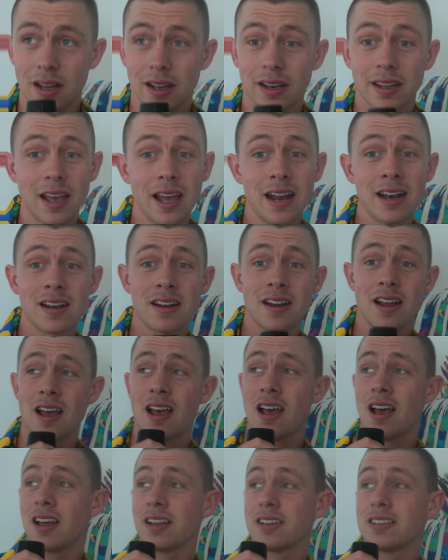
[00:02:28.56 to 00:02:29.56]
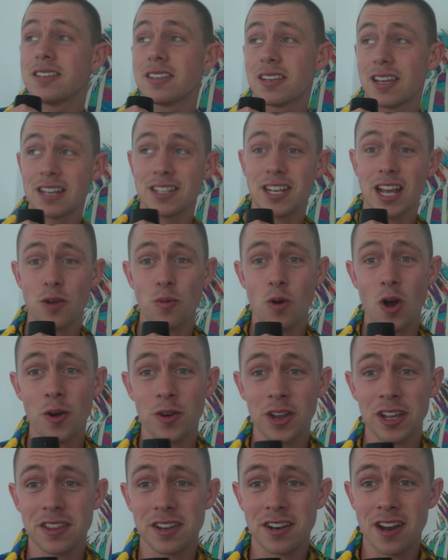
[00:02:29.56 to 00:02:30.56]
It can take a while
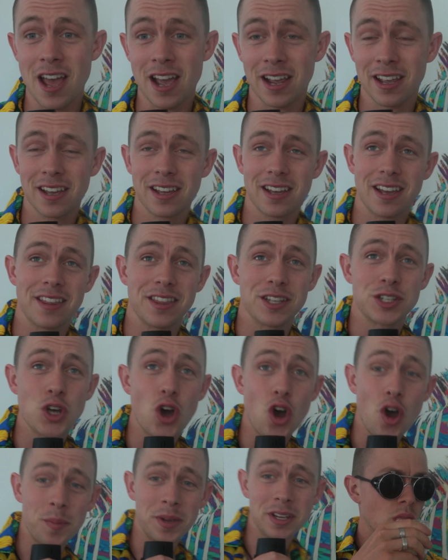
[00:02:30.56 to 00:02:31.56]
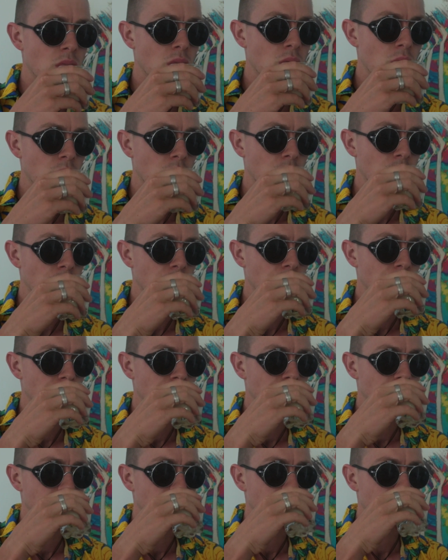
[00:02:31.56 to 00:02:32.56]
to get the knack and the timing,
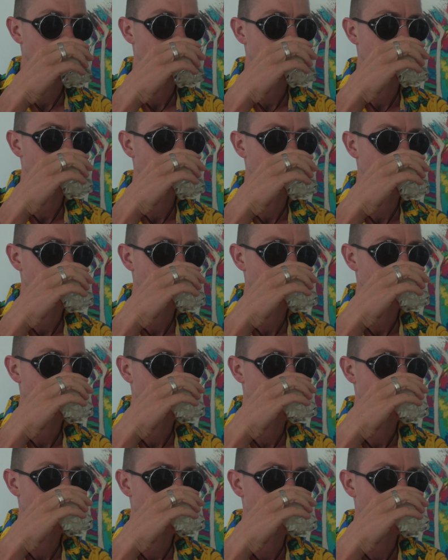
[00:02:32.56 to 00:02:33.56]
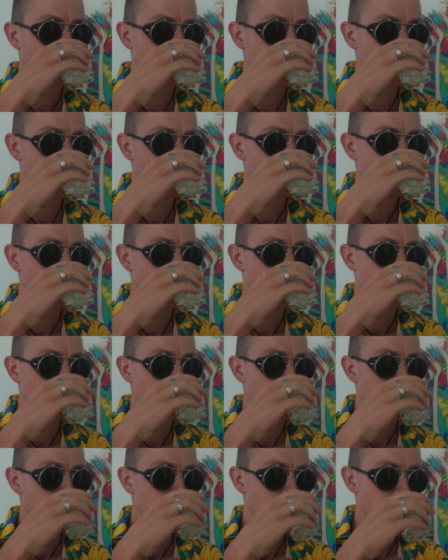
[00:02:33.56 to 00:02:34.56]
but once you got it down pat, you'll be
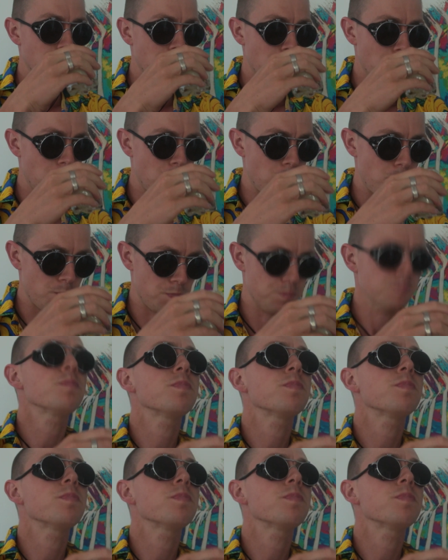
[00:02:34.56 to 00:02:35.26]
ready to go.